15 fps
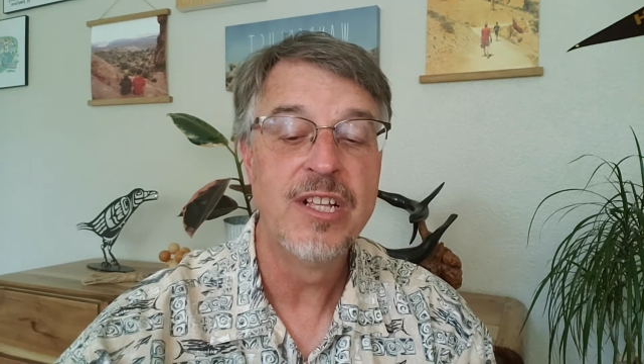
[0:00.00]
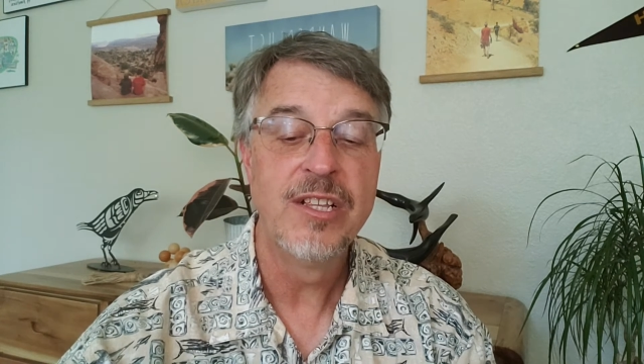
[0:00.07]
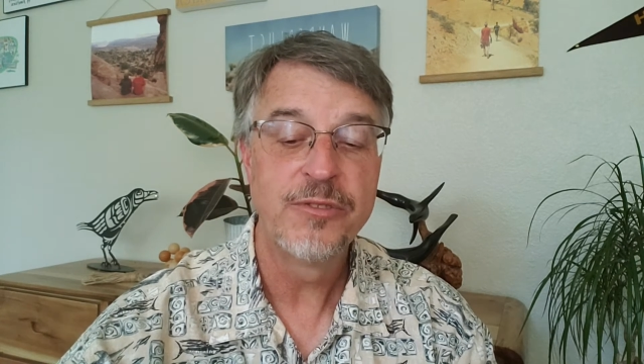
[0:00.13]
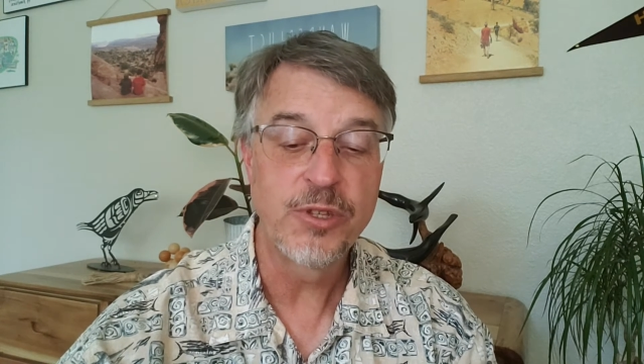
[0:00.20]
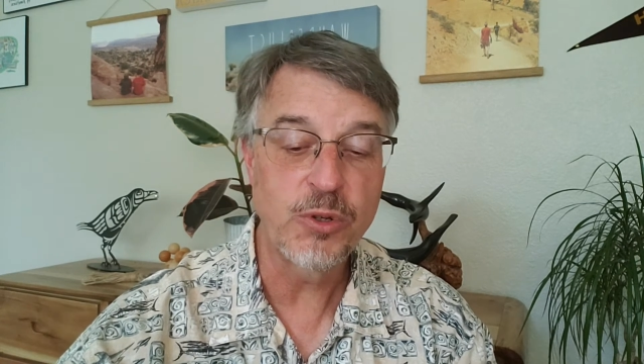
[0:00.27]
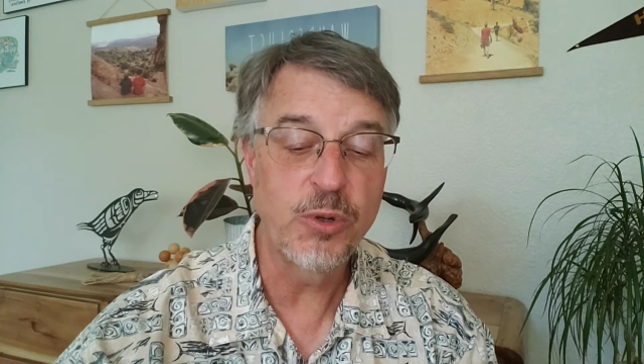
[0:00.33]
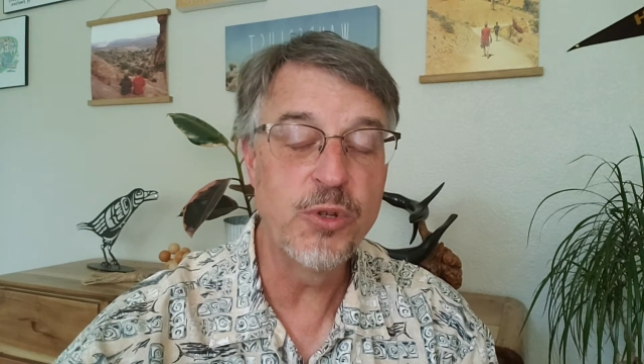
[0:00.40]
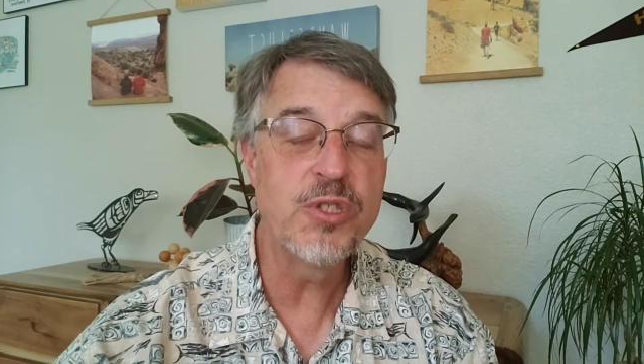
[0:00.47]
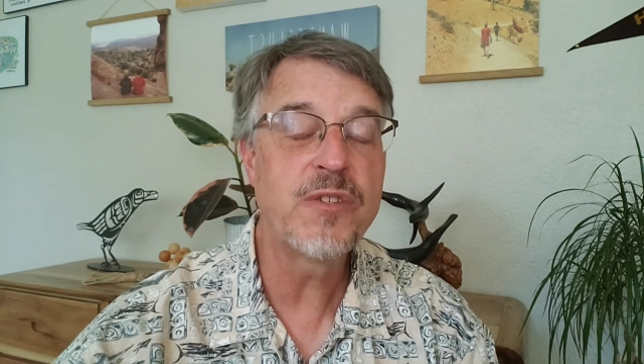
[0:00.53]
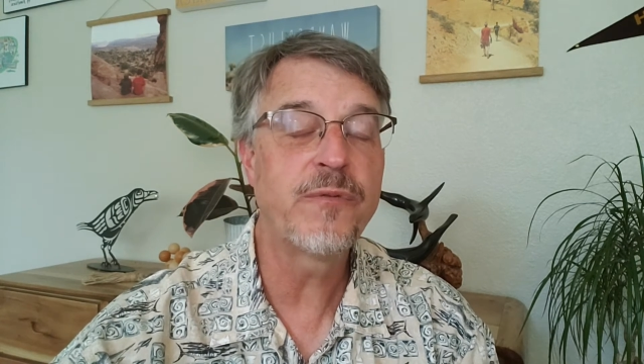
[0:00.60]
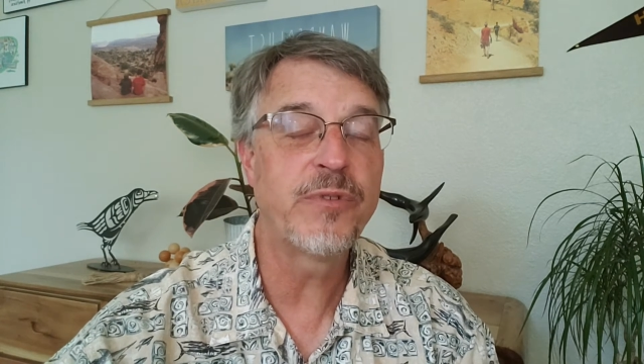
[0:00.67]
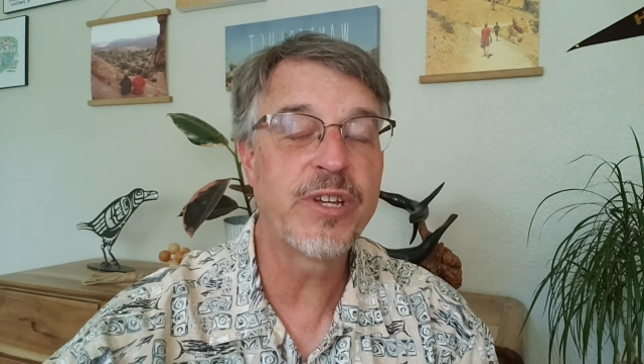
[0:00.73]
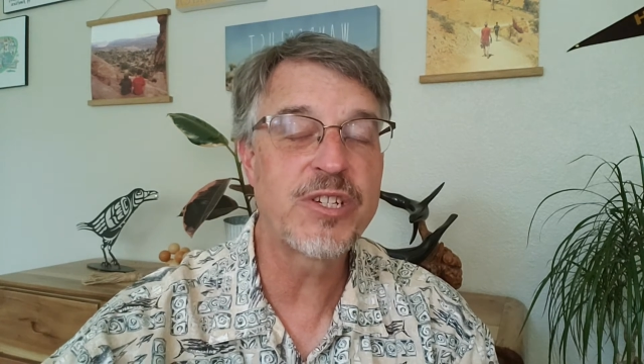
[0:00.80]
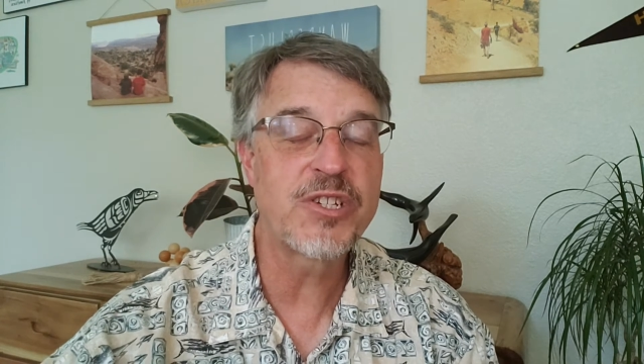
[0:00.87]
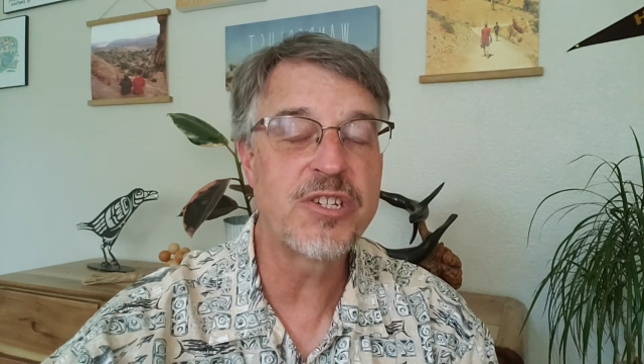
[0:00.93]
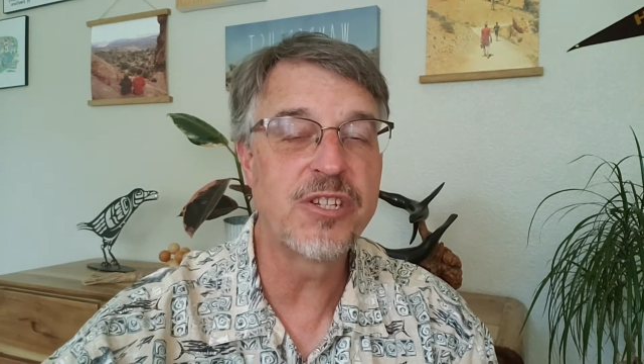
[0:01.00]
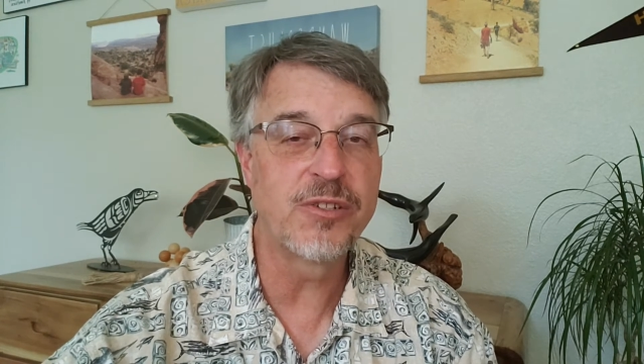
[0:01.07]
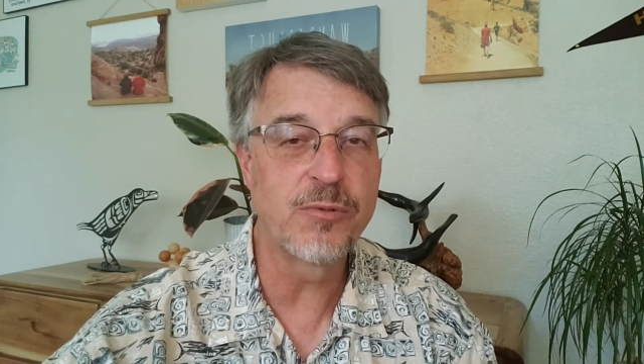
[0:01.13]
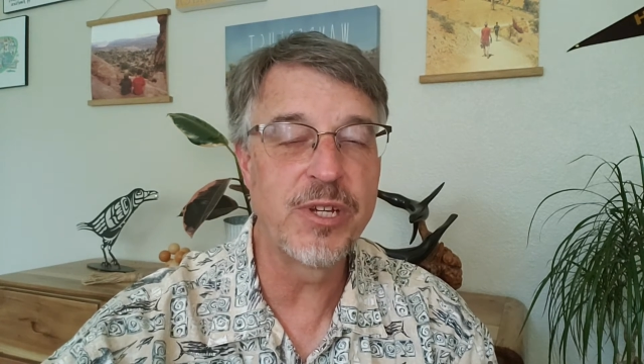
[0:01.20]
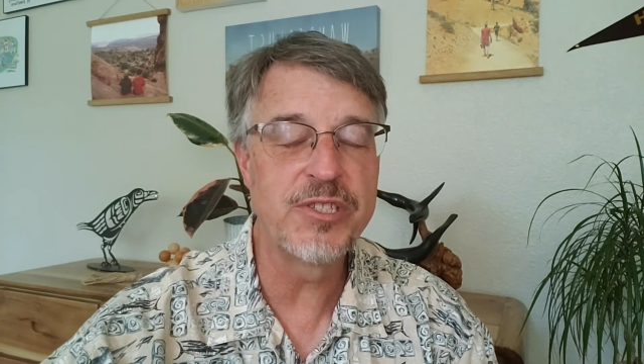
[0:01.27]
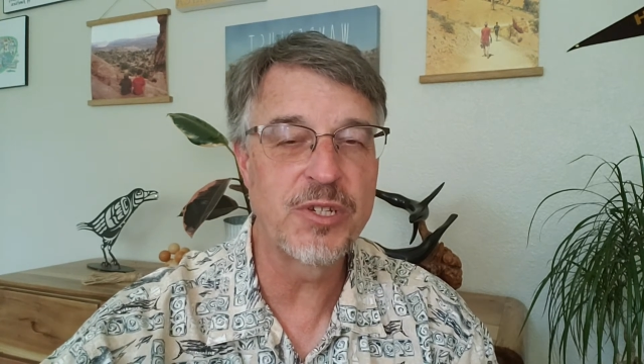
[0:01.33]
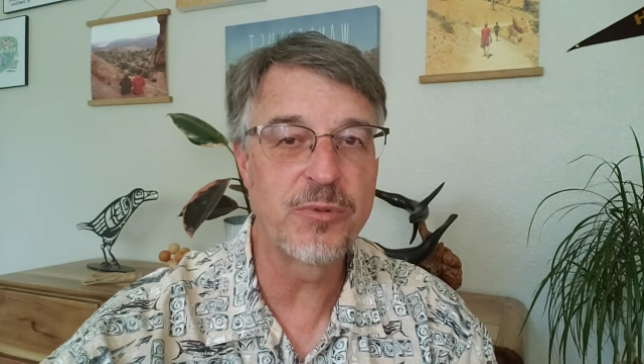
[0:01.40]
the crucifixion and
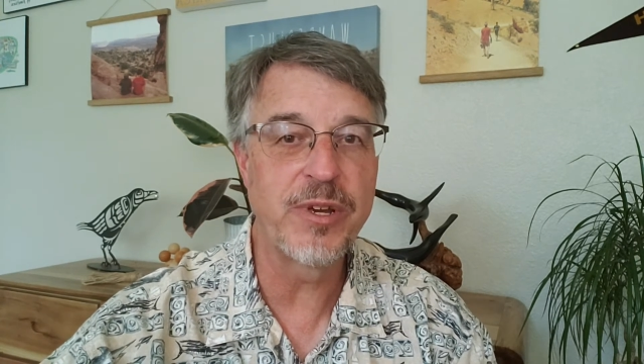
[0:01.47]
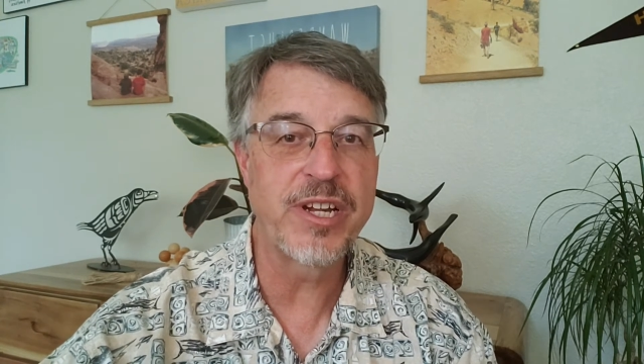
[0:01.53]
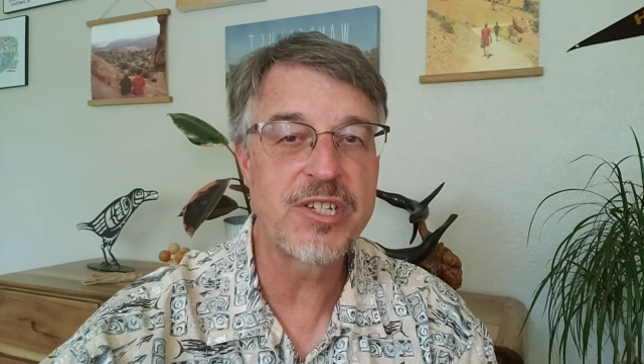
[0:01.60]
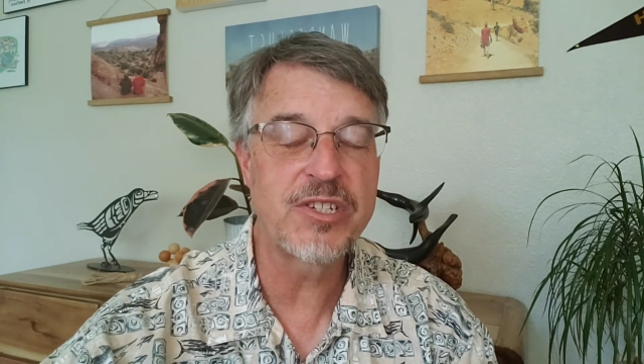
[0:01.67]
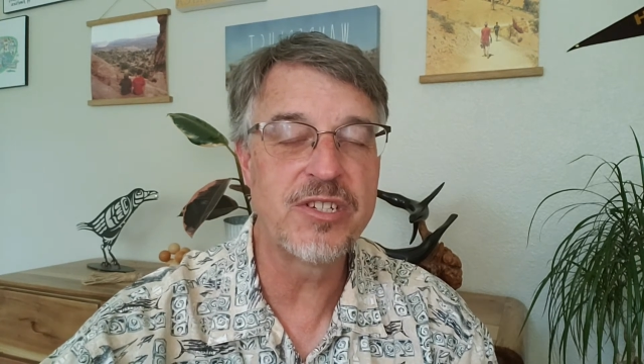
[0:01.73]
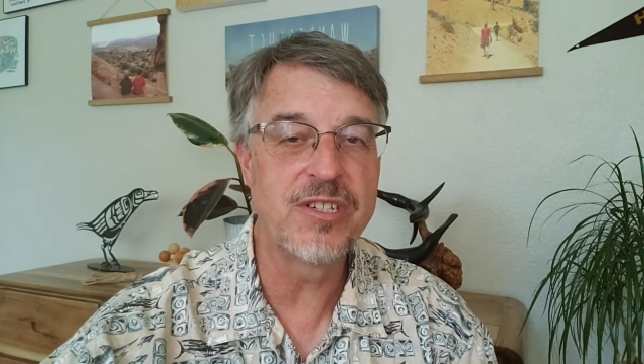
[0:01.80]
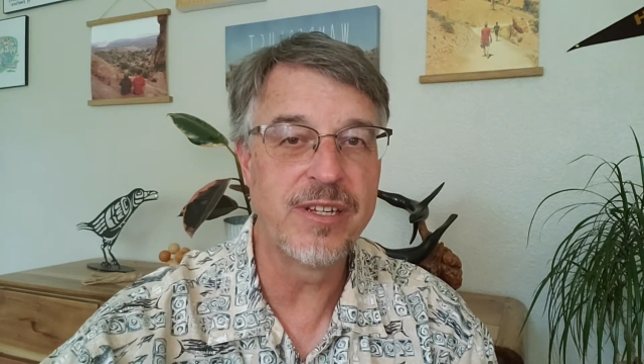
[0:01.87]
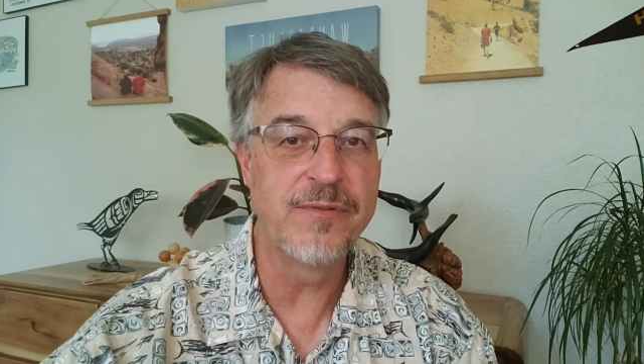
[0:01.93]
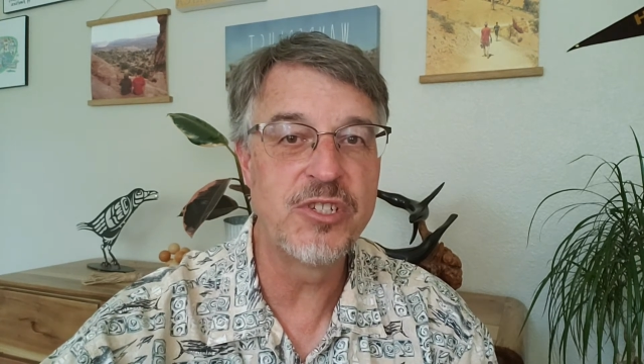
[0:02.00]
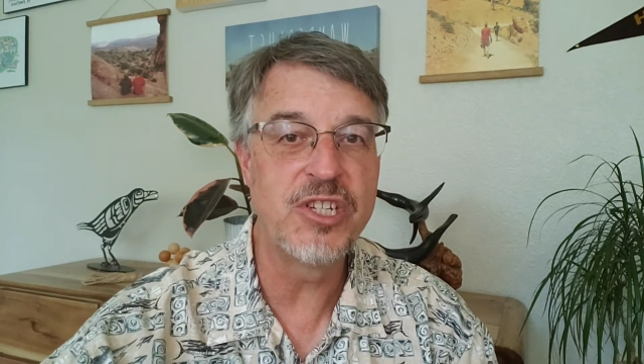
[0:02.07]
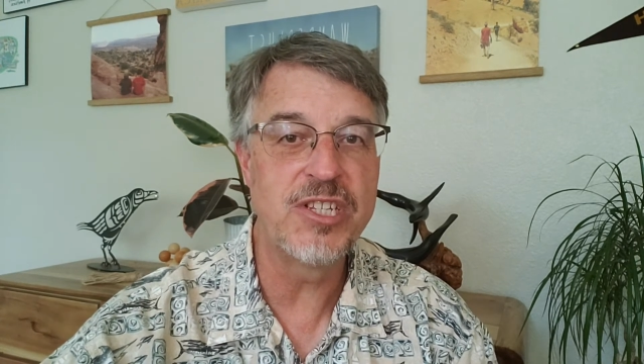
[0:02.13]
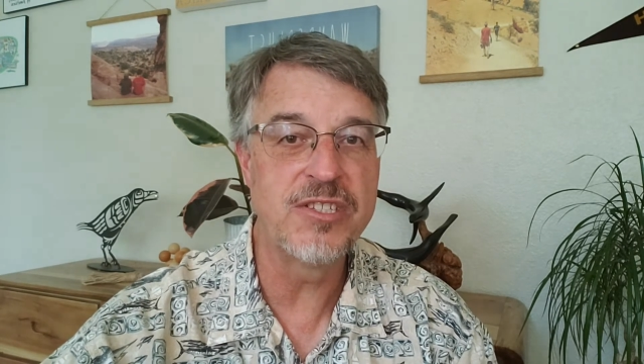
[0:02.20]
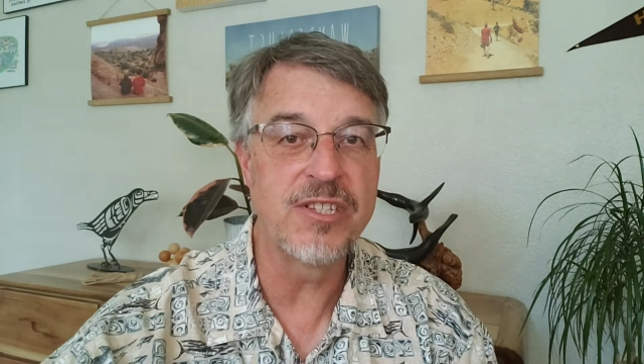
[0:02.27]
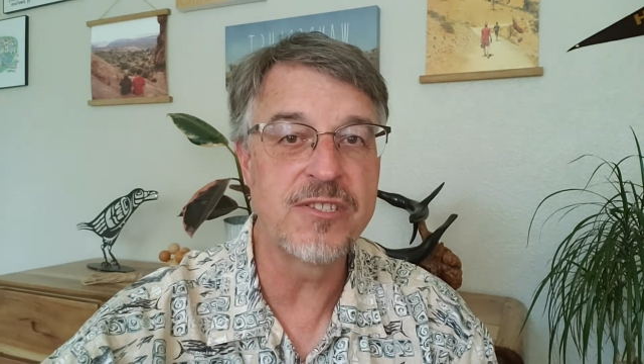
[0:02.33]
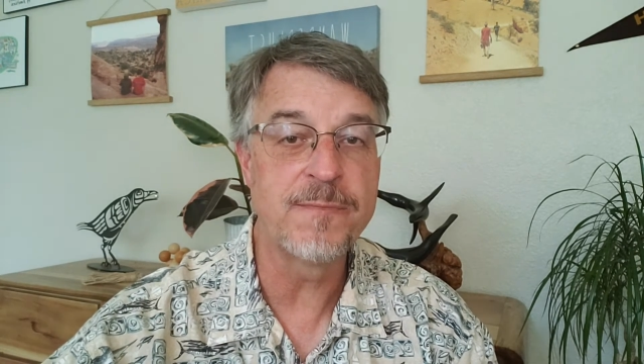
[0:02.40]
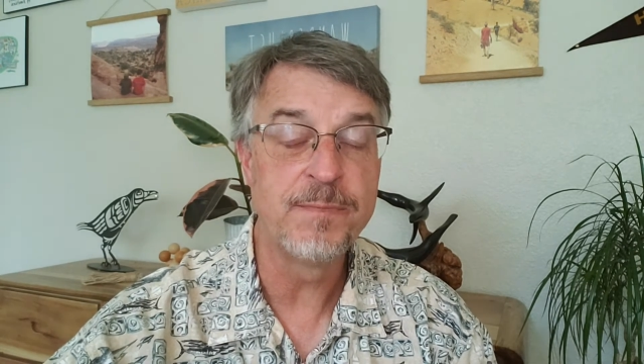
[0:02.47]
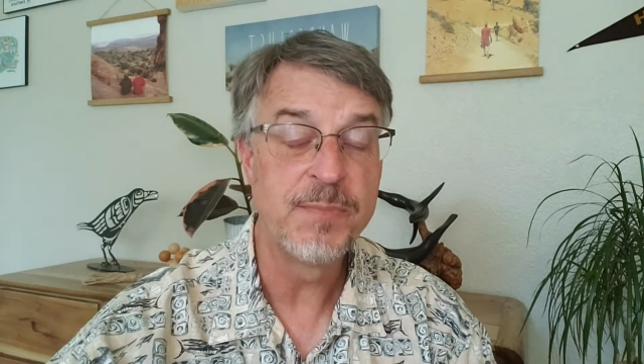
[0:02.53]
resurrection of Jesus.